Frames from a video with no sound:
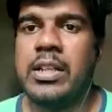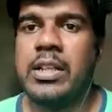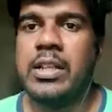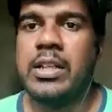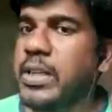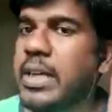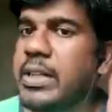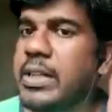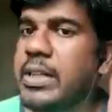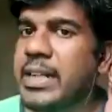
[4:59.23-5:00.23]
in case
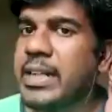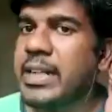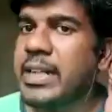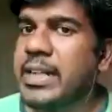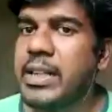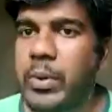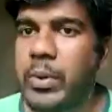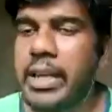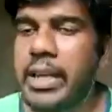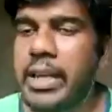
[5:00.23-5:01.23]
of the current
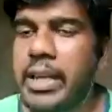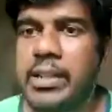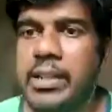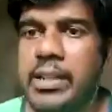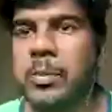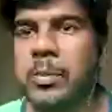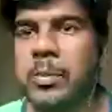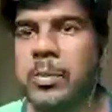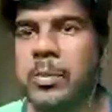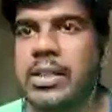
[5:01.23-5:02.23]
landslide in Wayanad,
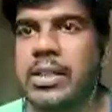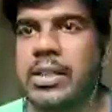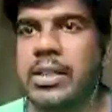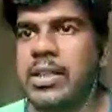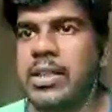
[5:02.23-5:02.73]
so how